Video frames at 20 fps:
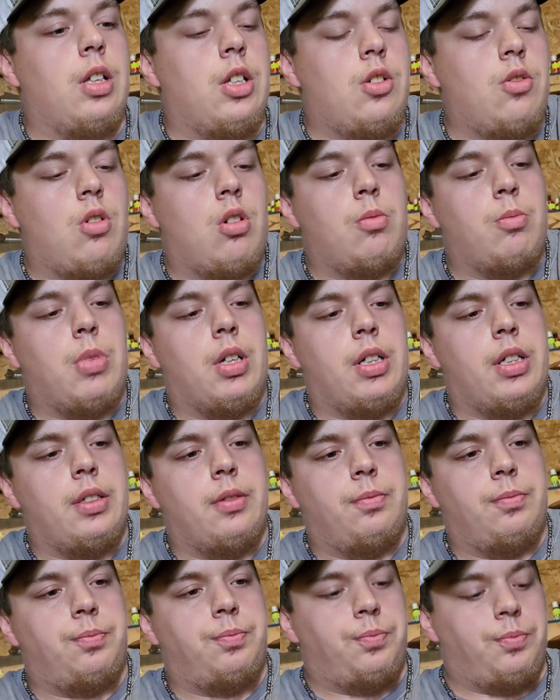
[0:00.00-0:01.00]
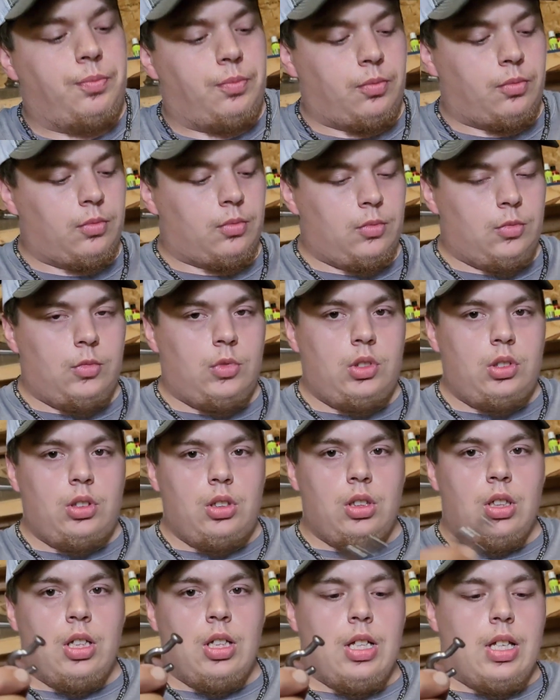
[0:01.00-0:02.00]
Wrong bucket.
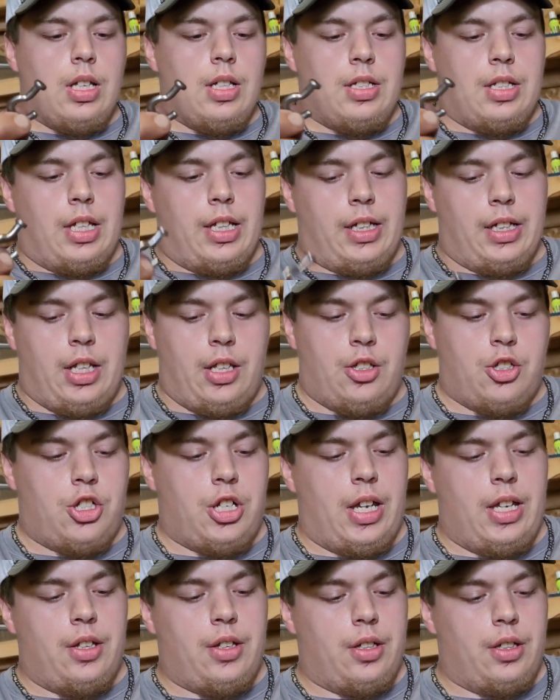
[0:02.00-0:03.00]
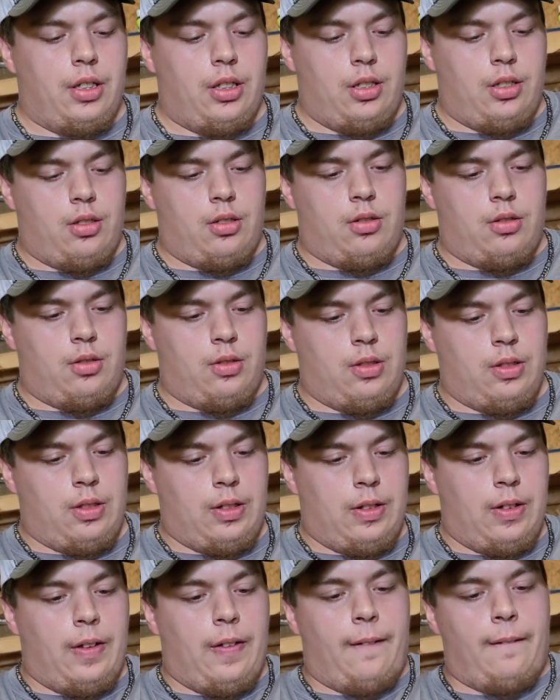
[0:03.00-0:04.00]
Take another J-hook.
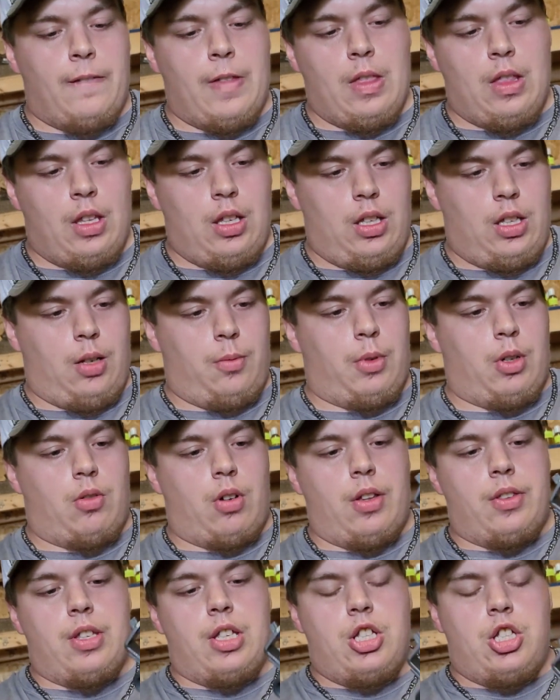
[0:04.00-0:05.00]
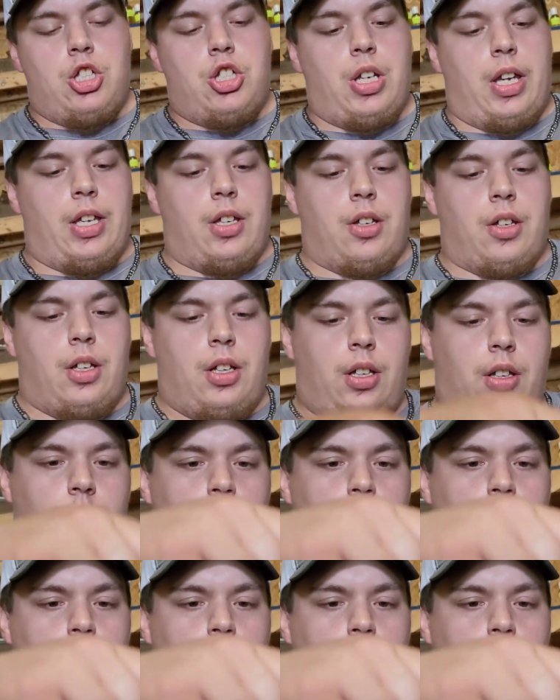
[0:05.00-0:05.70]
I'm going to run this J-hook